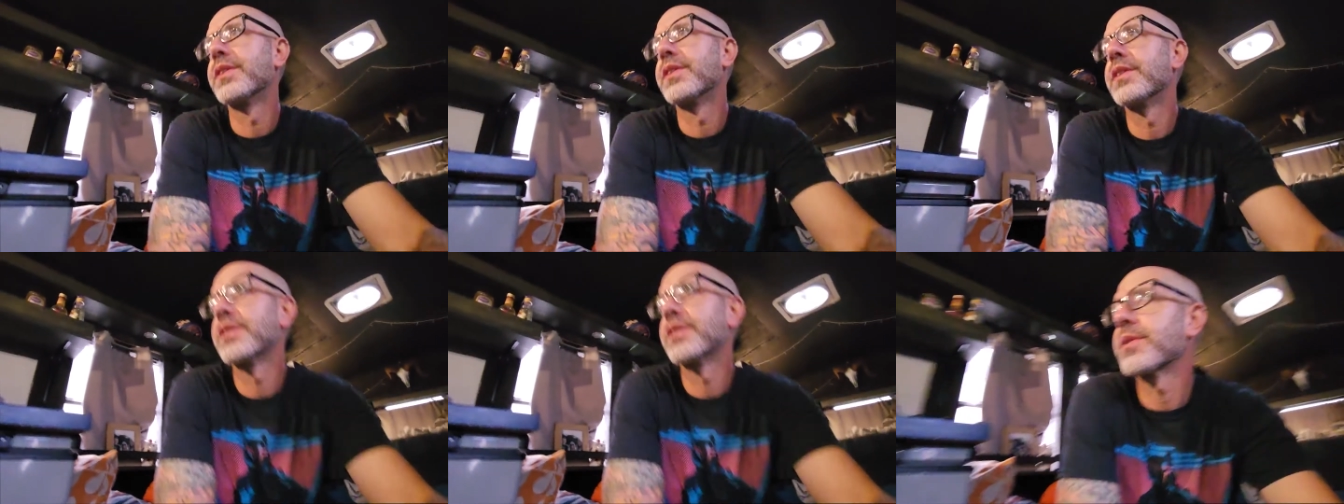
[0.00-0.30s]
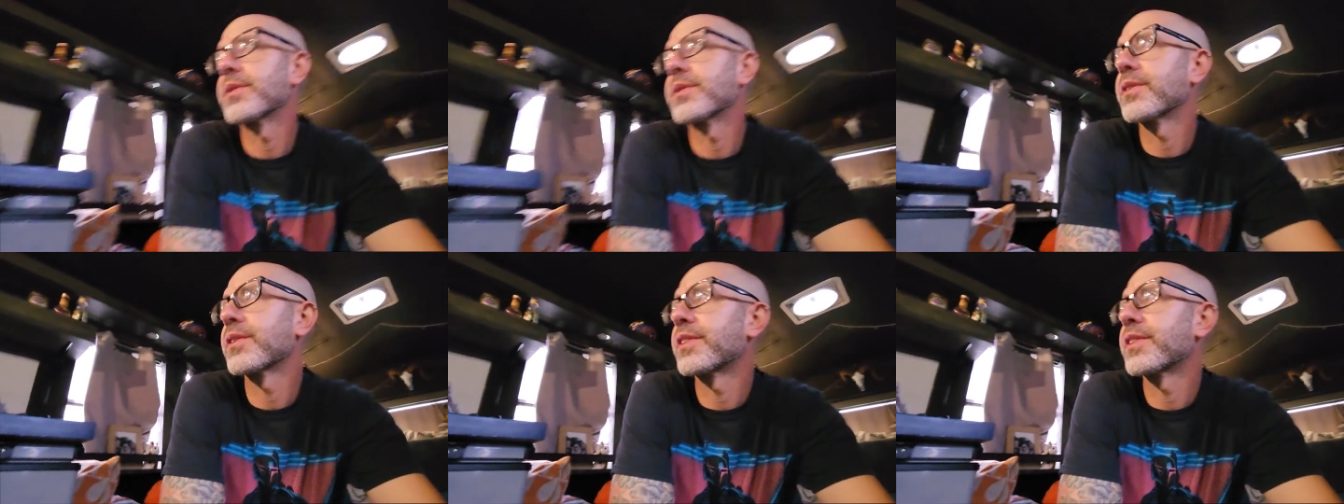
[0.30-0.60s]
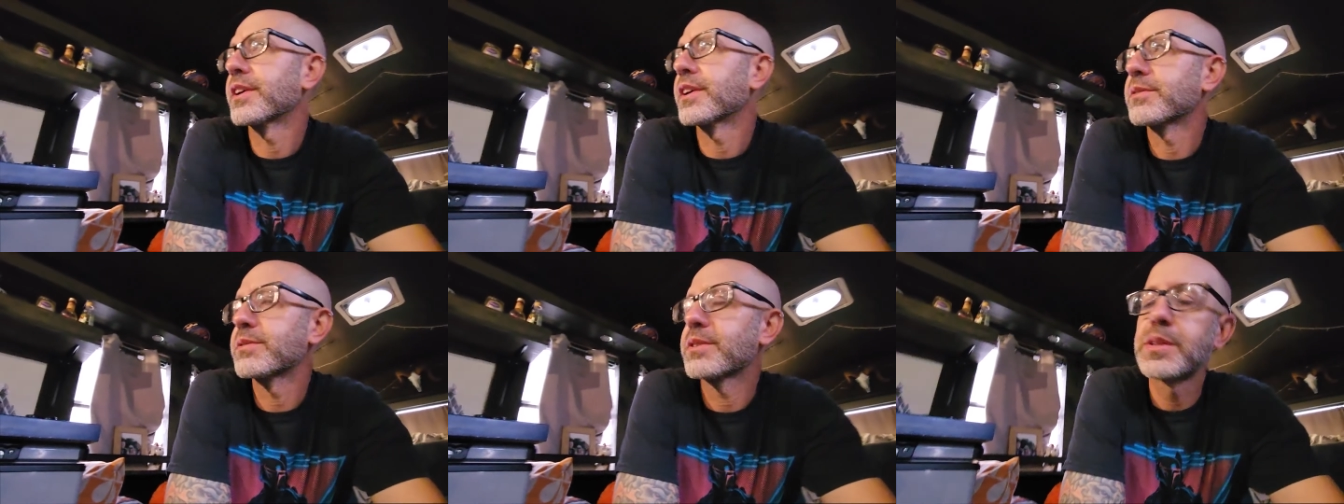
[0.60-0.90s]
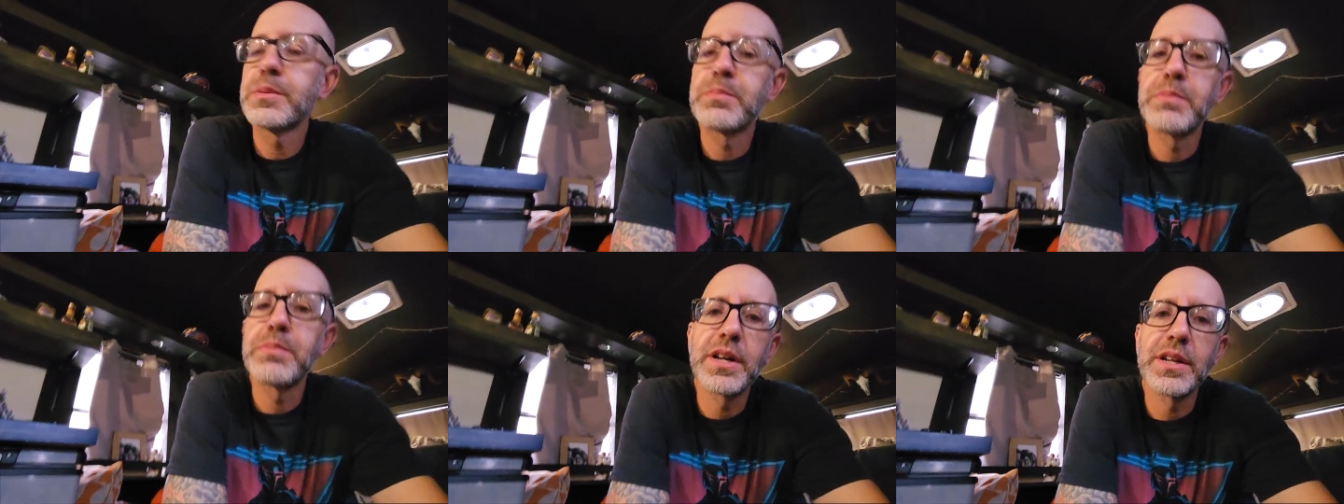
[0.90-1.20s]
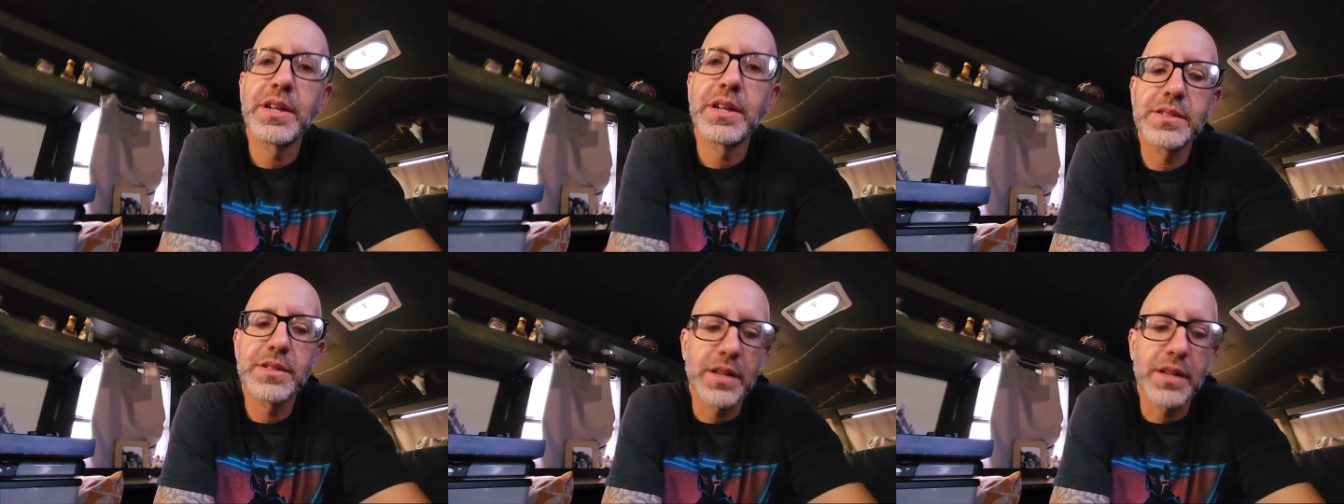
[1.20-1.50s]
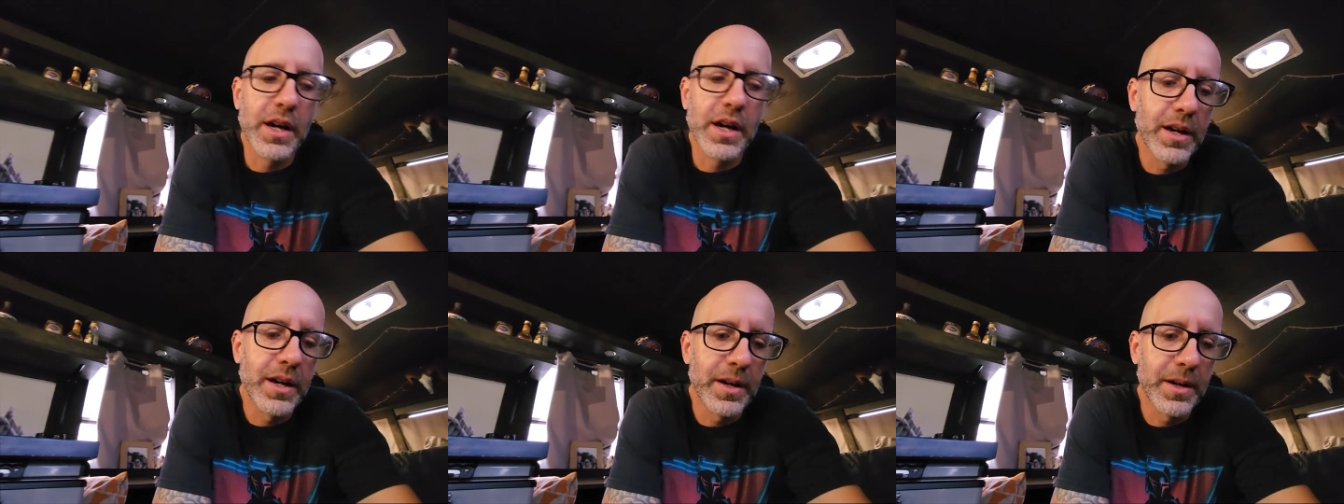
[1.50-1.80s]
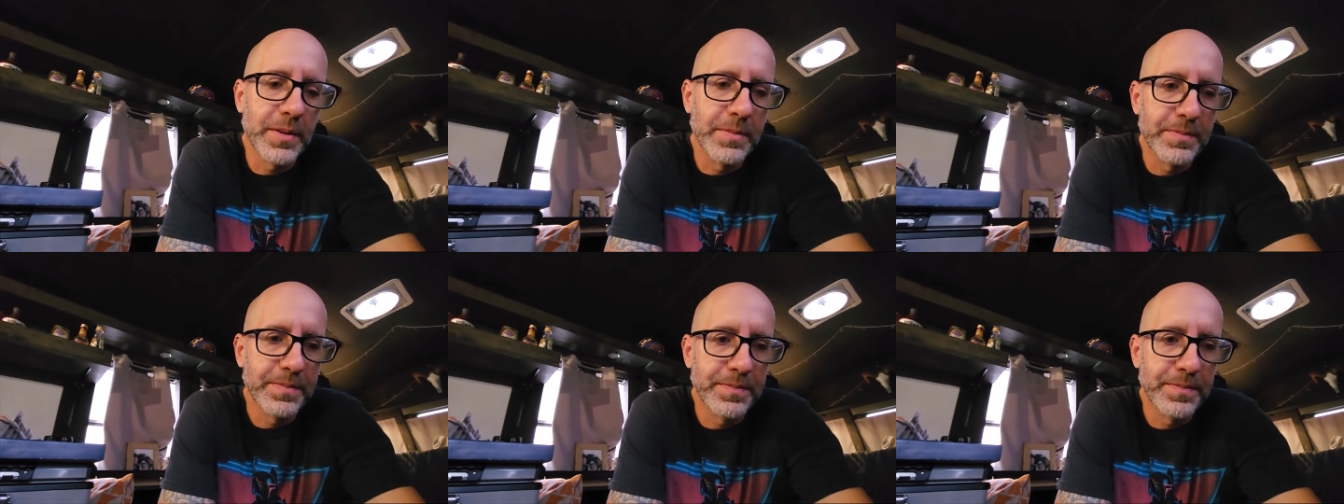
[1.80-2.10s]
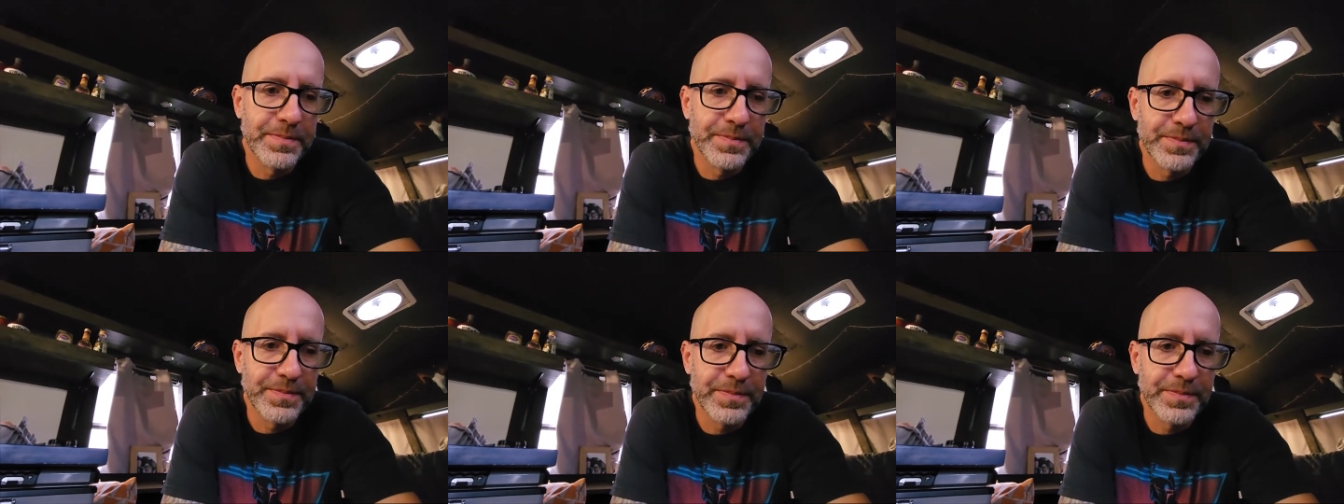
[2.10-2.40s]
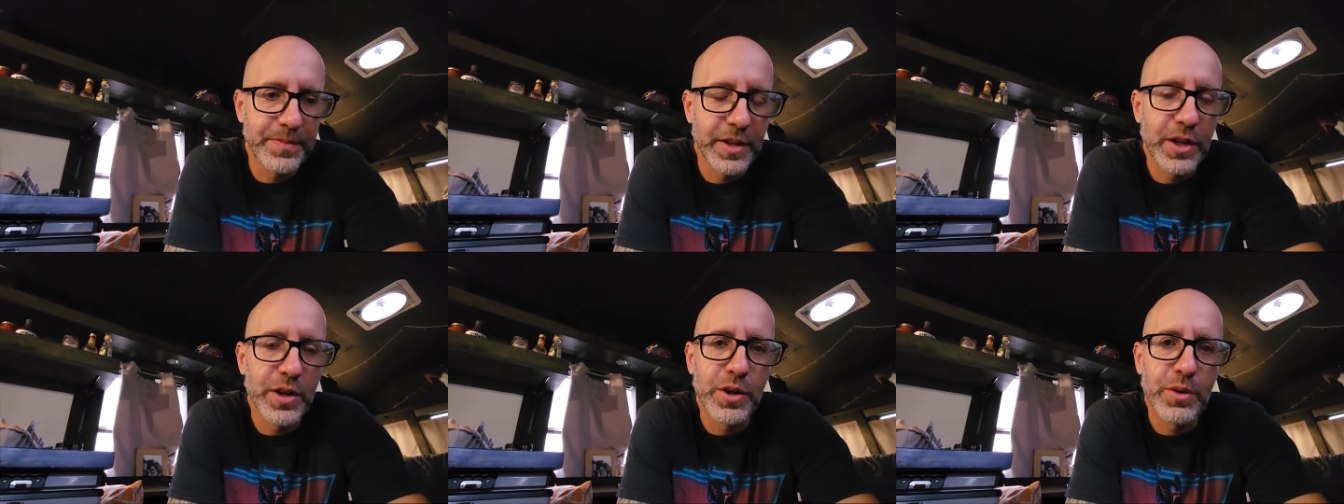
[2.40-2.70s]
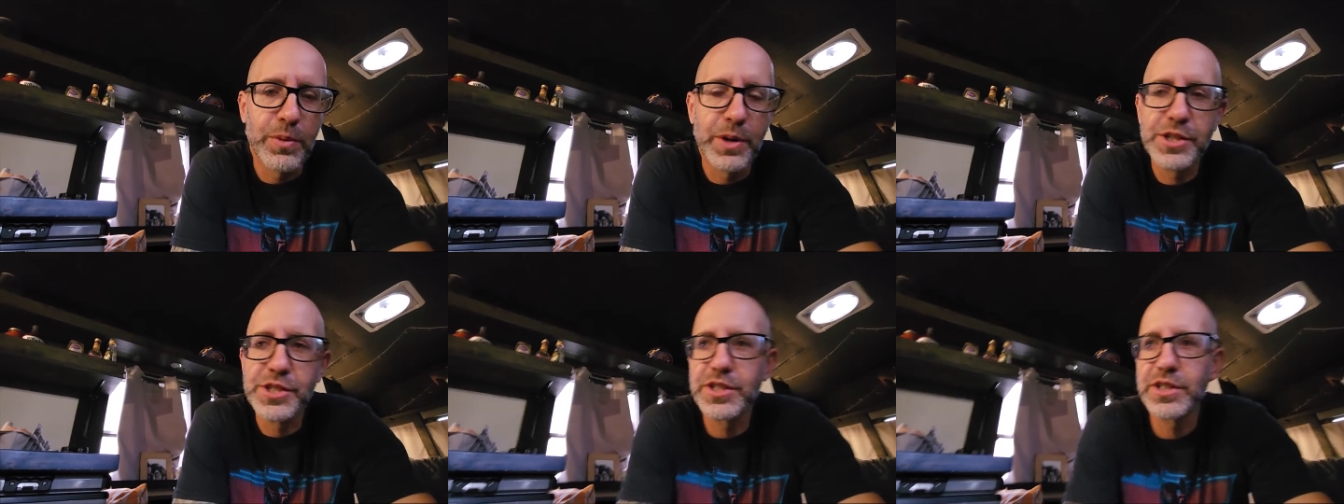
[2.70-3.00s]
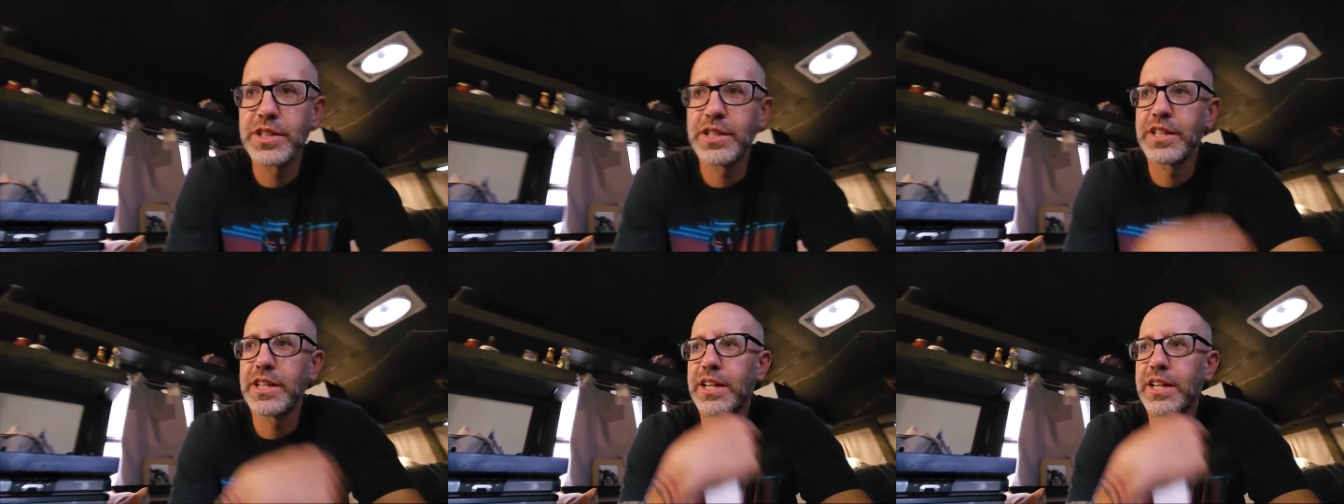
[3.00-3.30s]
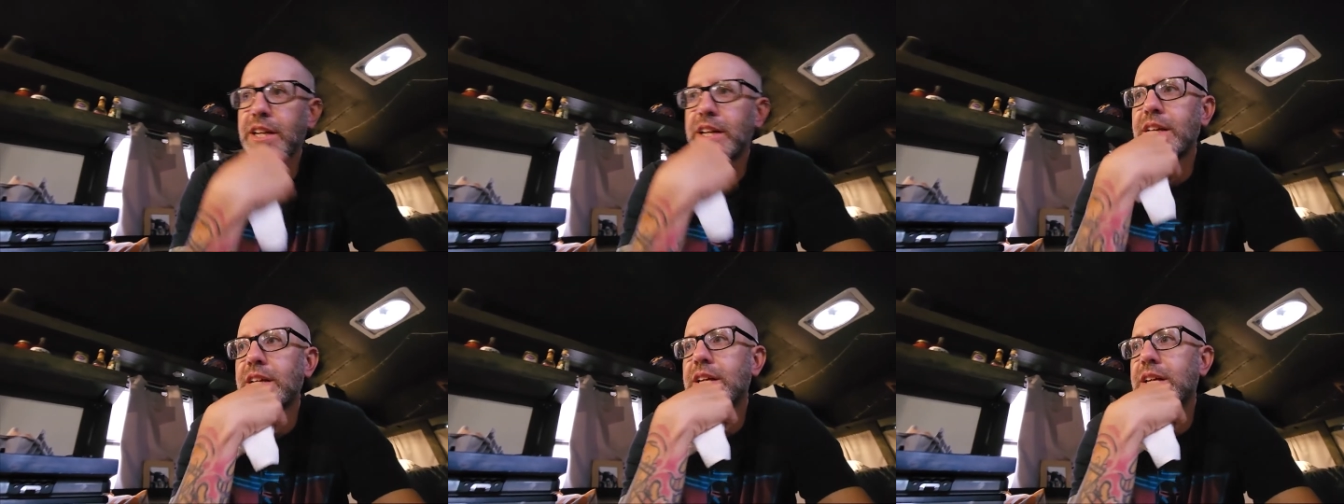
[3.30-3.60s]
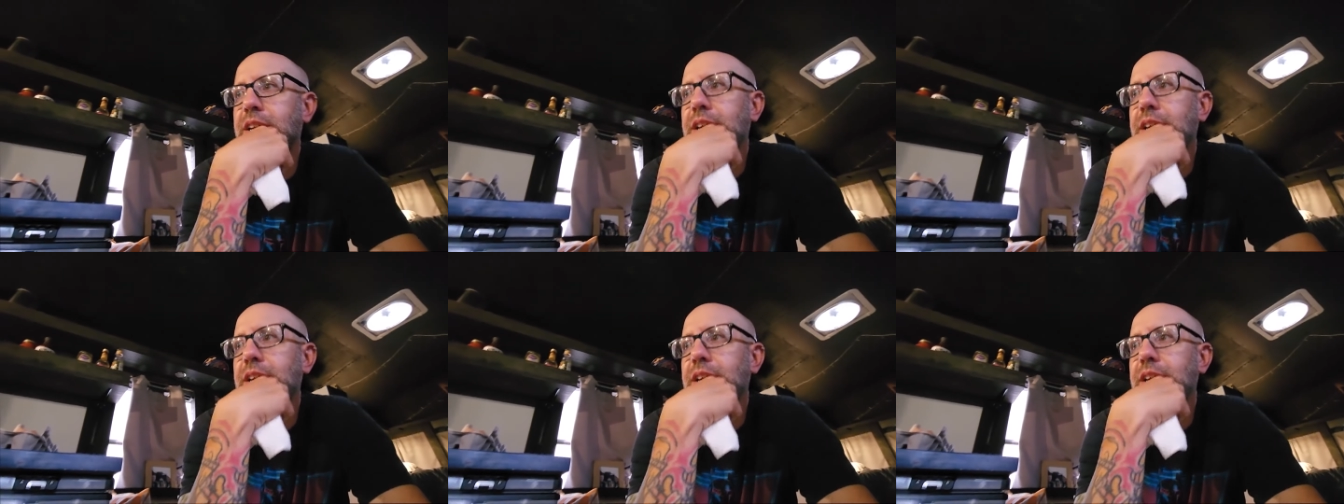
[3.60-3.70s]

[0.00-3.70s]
So the things with the bus, originally